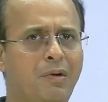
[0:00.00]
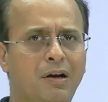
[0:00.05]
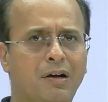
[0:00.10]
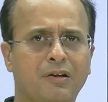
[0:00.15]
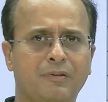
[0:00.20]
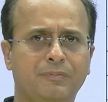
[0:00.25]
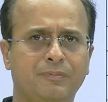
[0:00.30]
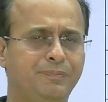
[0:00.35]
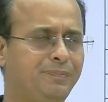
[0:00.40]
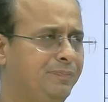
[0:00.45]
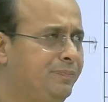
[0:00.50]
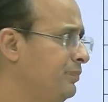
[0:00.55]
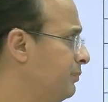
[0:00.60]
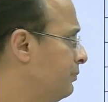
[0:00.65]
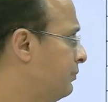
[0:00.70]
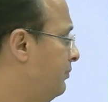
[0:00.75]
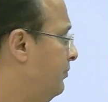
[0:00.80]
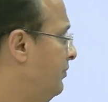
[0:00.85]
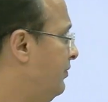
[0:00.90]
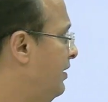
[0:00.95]
mark.
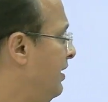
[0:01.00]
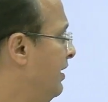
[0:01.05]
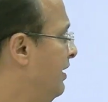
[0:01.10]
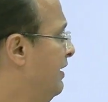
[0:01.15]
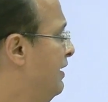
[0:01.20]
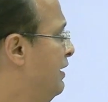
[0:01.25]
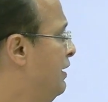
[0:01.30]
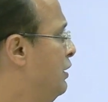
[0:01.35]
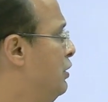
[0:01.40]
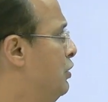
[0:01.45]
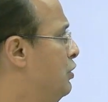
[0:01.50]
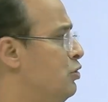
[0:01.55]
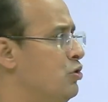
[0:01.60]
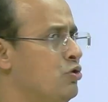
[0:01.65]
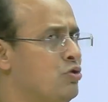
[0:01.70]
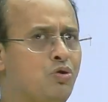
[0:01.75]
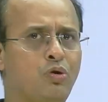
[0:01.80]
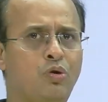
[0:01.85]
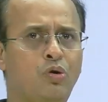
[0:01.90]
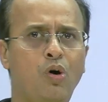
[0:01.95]

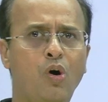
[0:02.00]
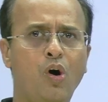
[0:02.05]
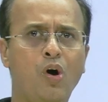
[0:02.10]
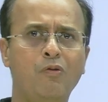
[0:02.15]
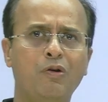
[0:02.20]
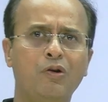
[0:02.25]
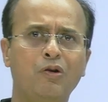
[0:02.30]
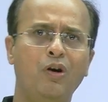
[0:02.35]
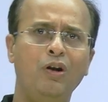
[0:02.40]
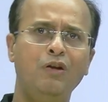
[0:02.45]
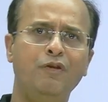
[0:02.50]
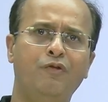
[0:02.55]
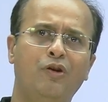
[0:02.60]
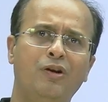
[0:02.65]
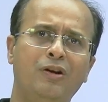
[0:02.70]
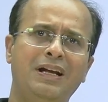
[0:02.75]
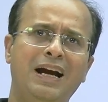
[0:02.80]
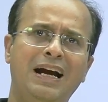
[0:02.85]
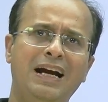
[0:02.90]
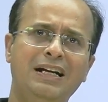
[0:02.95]
So overall
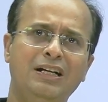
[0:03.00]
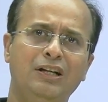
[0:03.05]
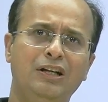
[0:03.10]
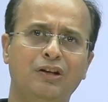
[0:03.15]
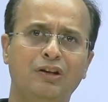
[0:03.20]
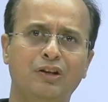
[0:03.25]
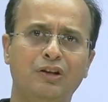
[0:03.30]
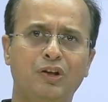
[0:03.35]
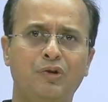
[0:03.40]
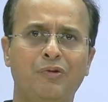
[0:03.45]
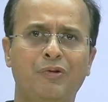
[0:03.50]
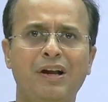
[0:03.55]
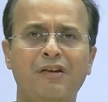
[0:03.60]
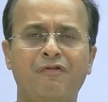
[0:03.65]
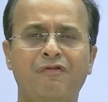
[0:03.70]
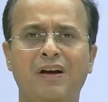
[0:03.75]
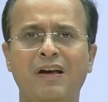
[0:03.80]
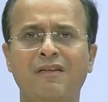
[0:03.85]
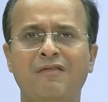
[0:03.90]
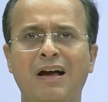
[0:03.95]
for CAT
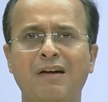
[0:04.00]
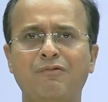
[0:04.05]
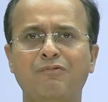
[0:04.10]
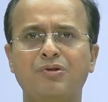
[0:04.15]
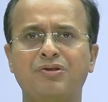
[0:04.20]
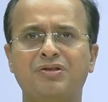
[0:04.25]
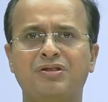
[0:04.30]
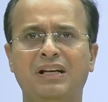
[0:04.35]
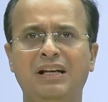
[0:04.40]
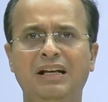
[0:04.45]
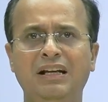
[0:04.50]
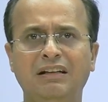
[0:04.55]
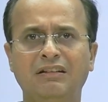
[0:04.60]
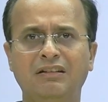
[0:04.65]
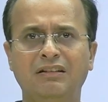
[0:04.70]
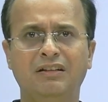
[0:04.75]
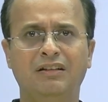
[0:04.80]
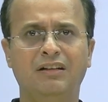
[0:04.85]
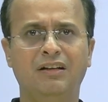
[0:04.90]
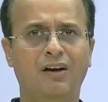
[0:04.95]
25, I would say
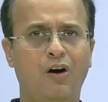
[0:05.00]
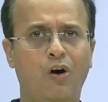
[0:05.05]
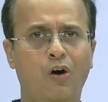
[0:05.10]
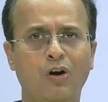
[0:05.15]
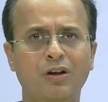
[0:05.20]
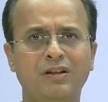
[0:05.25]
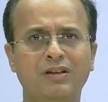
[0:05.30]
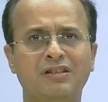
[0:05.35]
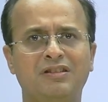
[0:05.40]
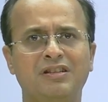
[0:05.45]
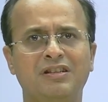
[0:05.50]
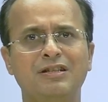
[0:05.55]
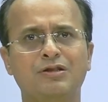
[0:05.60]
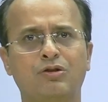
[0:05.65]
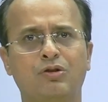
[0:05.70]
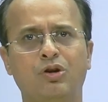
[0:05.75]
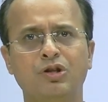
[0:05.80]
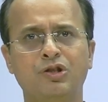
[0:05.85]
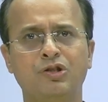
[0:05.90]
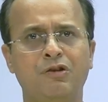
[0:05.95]
all the three
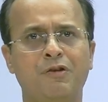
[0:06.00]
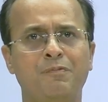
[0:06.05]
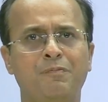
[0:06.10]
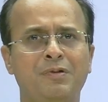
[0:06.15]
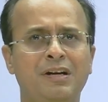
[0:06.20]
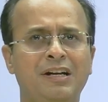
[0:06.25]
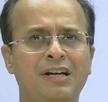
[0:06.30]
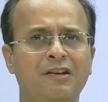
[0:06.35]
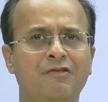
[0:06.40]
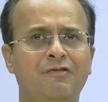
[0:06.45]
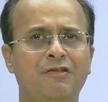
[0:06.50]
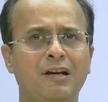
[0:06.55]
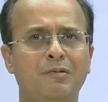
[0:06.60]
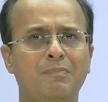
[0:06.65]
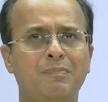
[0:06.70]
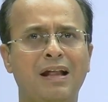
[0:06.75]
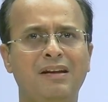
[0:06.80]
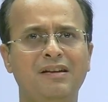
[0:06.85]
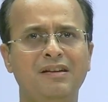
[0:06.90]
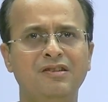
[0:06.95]
slots were pretty well
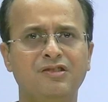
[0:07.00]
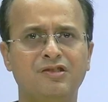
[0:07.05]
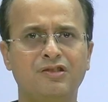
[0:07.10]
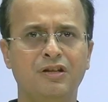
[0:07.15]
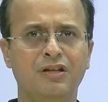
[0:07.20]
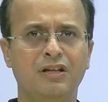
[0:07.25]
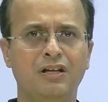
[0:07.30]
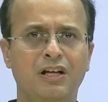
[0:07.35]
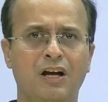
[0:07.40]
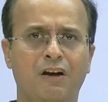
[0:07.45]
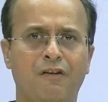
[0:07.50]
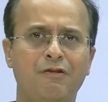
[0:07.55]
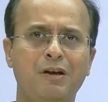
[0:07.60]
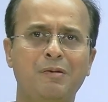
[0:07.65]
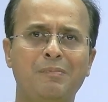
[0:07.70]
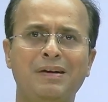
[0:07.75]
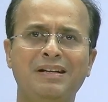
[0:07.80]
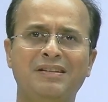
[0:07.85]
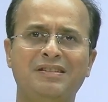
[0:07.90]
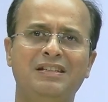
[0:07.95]
balanced.
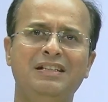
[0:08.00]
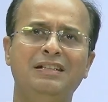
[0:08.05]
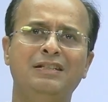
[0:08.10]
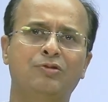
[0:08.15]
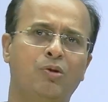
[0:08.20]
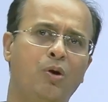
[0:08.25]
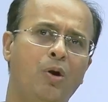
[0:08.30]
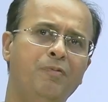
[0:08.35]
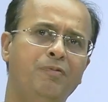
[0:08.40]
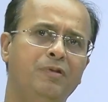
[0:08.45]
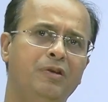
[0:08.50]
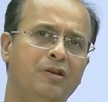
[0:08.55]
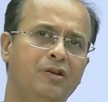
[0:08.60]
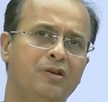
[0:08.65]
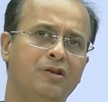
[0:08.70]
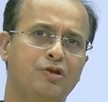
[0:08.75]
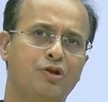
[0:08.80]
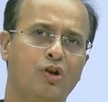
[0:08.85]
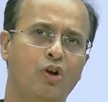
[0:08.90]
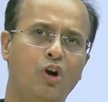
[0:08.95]
We might see slot
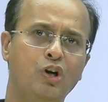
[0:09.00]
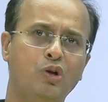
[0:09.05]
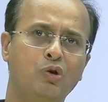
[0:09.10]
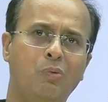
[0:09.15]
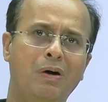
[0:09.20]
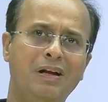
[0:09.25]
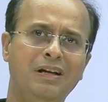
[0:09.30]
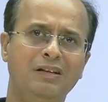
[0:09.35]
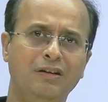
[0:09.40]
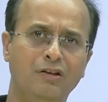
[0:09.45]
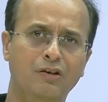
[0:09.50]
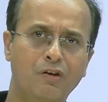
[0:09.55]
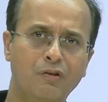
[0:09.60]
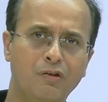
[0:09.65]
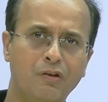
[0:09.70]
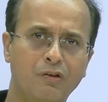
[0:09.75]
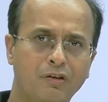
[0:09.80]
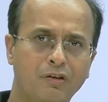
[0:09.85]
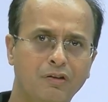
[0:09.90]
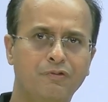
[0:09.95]
1
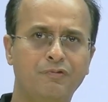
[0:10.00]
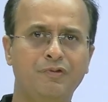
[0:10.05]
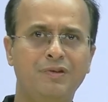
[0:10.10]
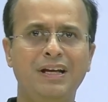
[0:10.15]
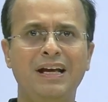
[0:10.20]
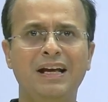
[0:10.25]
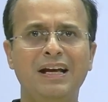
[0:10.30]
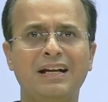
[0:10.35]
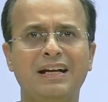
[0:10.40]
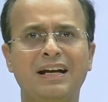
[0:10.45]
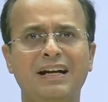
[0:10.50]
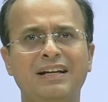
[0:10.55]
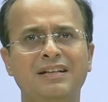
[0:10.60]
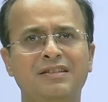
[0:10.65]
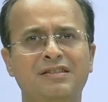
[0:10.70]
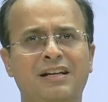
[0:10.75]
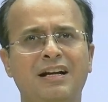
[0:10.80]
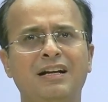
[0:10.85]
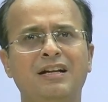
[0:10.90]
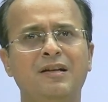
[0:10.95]
VA
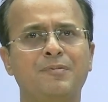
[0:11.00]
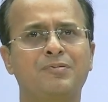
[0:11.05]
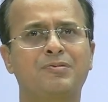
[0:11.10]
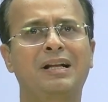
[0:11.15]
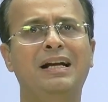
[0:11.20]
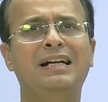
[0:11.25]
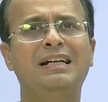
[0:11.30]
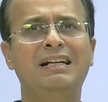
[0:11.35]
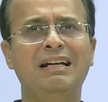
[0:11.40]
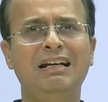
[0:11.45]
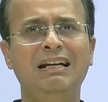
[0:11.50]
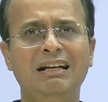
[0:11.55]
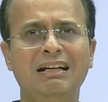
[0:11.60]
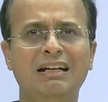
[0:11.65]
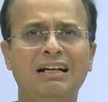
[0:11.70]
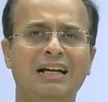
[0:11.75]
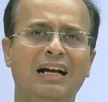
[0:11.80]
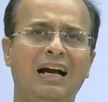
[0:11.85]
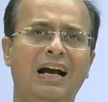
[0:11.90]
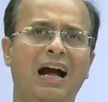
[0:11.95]
getting scaled up slightly,
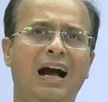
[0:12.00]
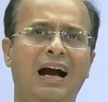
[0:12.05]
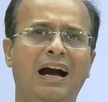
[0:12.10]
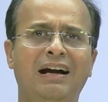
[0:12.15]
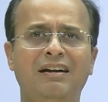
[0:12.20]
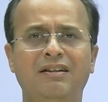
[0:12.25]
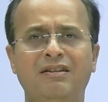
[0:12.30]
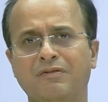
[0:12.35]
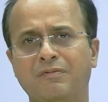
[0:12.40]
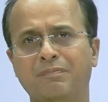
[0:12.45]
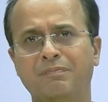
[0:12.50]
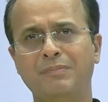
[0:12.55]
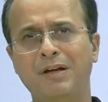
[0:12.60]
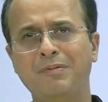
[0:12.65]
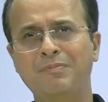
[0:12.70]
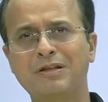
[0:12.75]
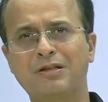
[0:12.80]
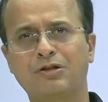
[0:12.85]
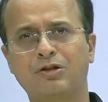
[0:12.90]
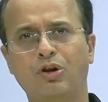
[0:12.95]
and
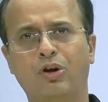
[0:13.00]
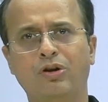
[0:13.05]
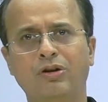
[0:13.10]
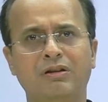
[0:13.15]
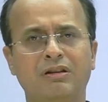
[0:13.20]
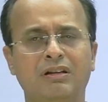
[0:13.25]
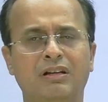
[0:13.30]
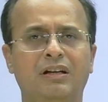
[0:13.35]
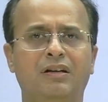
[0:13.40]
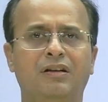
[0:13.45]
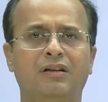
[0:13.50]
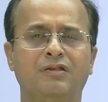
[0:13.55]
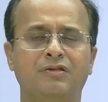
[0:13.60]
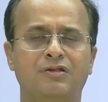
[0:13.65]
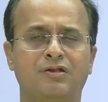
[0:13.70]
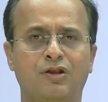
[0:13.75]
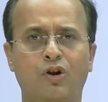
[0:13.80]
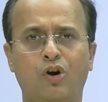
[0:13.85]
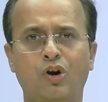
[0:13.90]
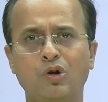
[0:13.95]
maybe slot 1
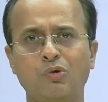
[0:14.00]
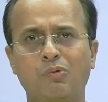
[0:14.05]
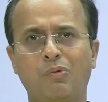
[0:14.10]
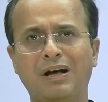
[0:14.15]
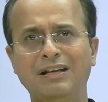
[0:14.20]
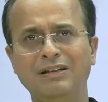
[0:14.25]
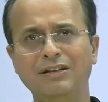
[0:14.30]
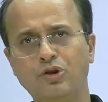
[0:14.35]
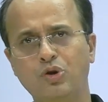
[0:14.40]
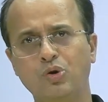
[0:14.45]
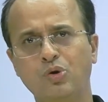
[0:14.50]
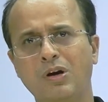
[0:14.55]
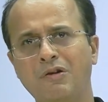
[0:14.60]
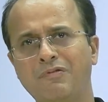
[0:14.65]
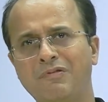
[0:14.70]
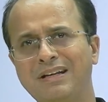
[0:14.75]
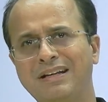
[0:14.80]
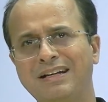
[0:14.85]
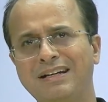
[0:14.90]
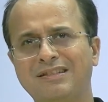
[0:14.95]

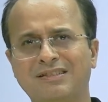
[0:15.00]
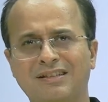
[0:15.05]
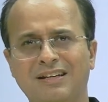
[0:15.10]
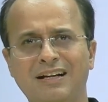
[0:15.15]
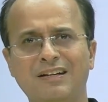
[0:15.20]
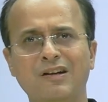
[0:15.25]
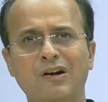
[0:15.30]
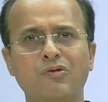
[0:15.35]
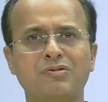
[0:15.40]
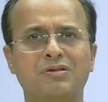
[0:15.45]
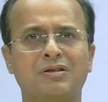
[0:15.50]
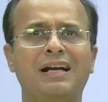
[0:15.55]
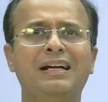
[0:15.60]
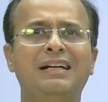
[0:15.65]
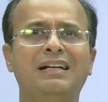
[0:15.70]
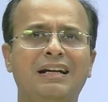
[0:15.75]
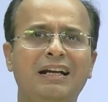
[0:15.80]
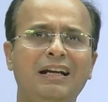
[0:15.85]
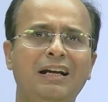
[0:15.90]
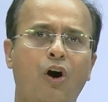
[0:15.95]
QA will get scaled down
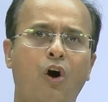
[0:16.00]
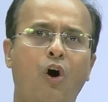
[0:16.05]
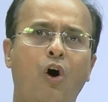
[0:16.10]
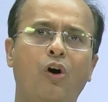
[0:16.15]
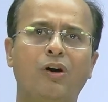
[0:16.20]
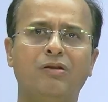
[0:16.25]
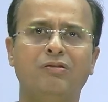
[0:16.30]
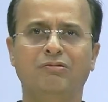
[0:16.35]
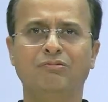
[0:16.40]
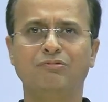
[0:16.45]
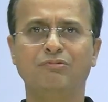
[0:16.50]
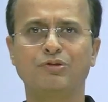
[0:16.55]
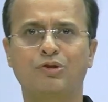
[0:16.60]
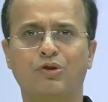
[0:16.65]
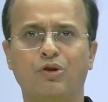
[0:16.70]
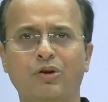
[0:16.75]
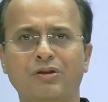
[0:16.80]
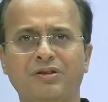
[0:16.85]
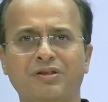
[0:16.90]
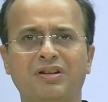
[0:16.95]
slightly, or
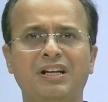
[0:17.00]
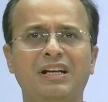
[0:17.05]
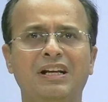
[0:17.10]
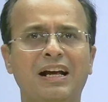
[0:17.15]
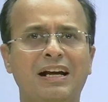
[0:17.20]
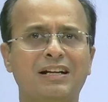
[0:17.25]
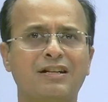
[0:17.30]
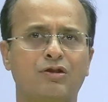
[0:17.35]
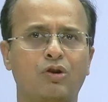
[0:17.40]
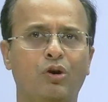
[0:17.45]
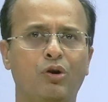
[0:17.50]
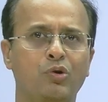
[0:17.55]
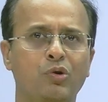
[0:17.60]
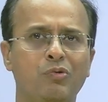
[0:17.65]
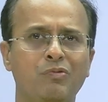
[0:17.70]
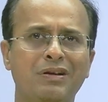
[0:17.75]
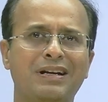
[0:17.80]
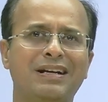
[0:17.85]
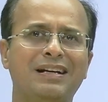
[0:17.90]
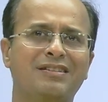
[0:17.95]
slot 3 and slot
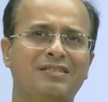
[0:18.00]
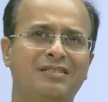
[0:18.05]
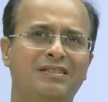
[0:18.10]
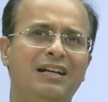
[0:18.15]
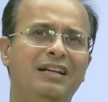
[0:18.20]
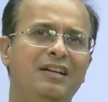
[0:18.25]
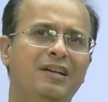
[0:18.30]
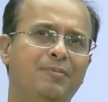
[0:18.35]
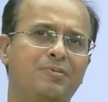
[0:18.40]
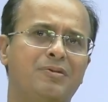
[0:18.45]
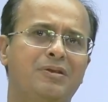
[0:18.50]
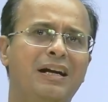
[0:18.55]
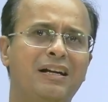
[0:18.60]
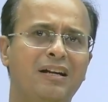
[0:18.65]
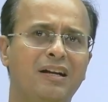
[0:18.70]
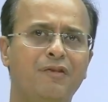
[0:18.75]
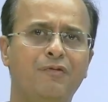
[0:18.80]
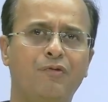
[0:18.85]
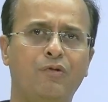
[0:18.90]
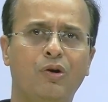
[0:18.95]
2 will get scaled up
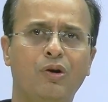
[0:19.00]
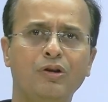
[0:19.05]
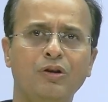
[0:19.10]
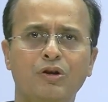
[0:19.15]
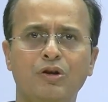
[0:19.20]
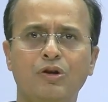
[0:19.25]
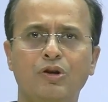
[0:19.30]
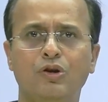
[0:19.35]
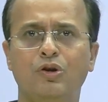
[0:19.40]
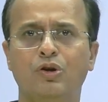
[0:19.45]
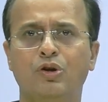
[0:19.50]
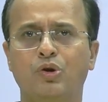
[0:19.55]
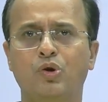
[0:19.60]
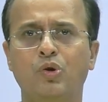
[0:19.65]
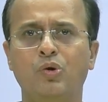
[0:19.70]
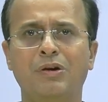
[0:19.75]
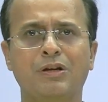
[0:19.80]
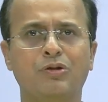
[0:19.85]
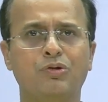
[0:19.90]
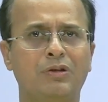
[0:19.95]
slightly for
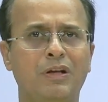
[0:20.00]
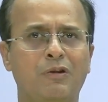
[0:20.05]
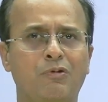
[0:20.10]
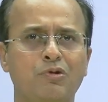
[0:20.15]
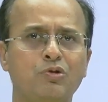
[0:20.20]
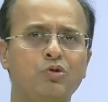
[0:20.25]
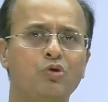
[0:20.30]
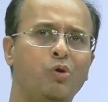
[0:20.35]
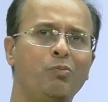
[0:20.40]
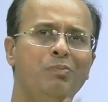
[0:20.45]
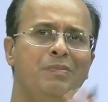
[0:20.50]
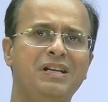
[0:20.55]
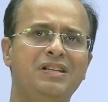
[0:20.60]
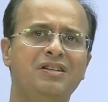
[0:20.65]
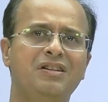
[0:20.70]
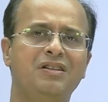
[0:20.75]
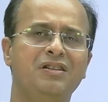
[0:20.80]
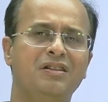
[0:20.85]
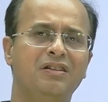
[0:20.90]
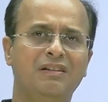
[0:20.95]
QA. So there was no
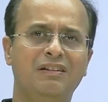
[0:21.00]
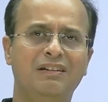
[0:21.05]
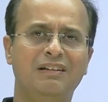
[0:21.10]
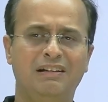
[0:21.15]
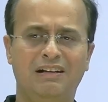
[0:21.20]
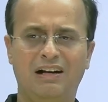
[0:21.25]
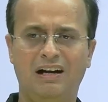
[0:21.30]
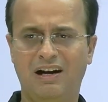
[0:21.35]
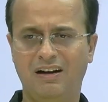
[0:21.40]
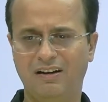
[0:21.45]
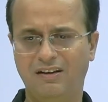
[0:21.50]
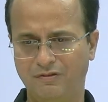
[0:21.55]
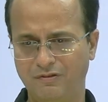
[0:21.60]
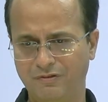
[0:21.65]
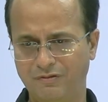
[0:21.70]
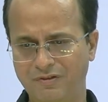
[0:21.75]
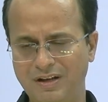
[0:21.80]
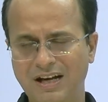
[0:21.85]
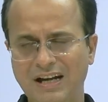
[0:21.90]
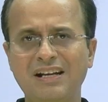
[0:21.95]
major
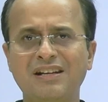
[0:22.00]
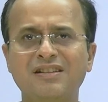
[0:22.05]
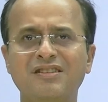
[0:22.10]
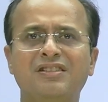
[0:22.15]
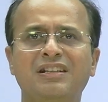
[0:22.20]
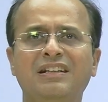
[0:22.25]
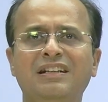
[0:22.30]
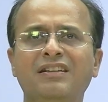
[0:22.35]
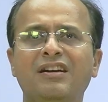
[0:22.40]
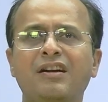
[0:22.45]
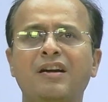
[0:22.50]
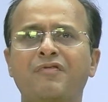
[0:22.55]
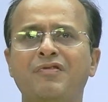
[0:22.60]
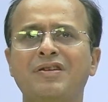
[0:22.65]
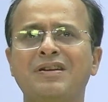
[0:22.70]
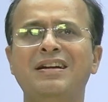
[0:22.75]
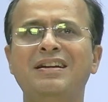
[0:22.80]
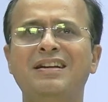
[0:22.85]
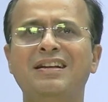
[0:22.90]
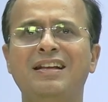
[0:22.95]
variance in the
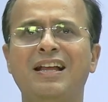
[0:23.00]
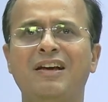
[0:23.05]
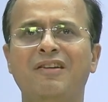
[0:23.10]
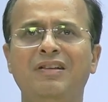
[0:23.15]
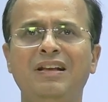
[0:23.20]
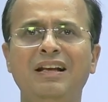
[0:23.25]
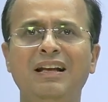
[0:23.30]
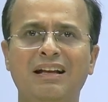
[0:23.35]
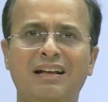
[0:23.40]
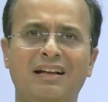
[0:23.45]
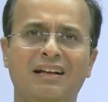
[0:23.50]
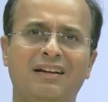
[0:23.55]
difficulty level